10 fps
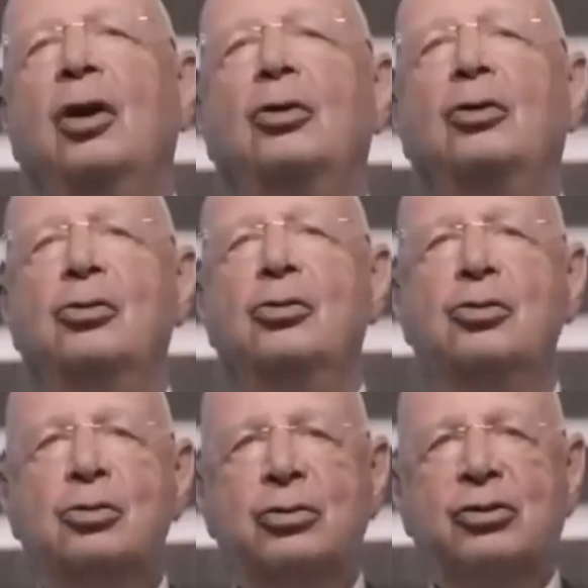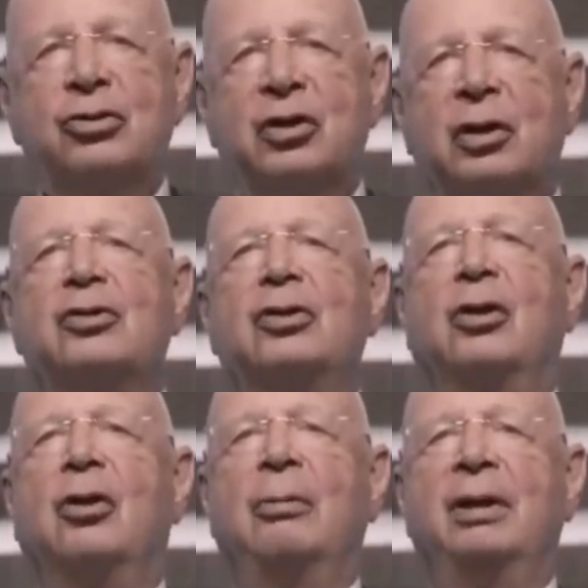To use the
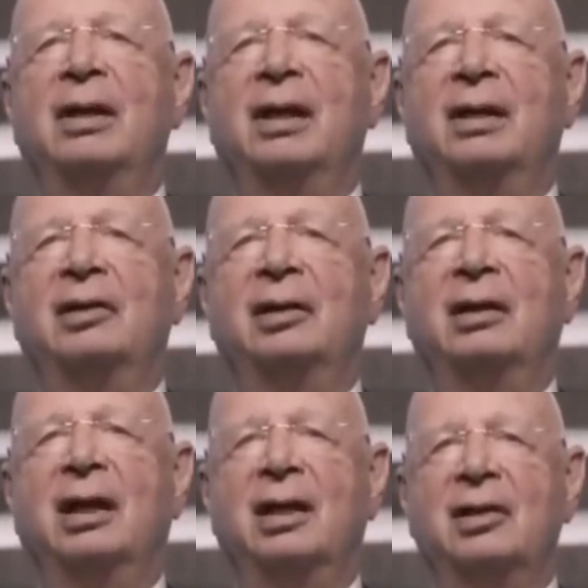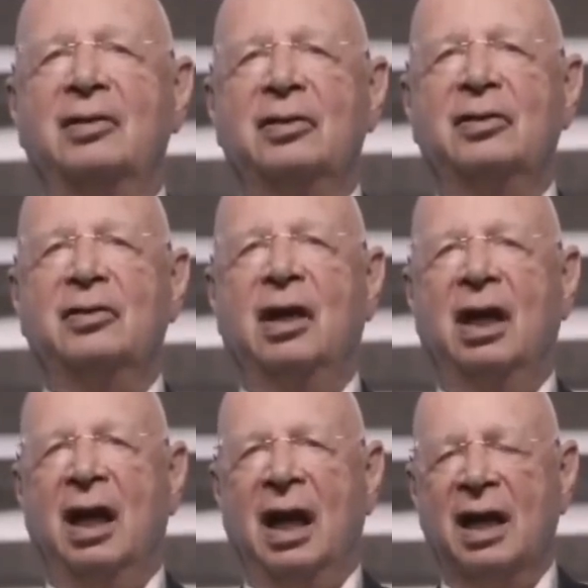COVID nineteen crisis
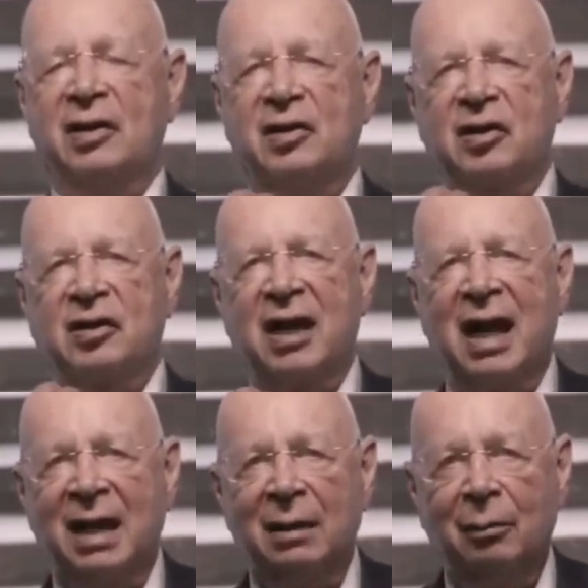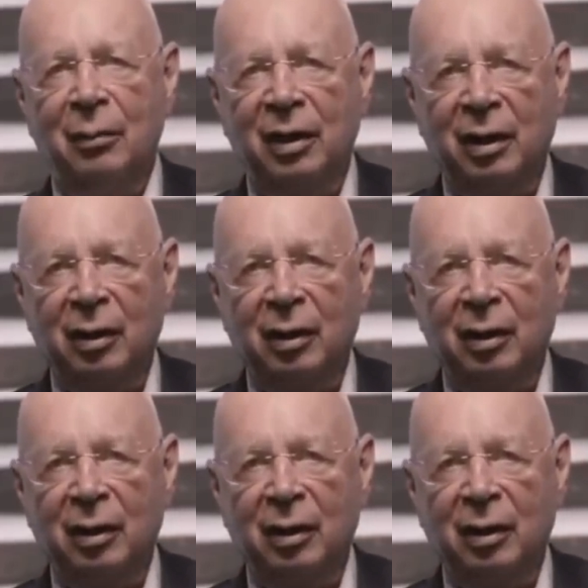as a timely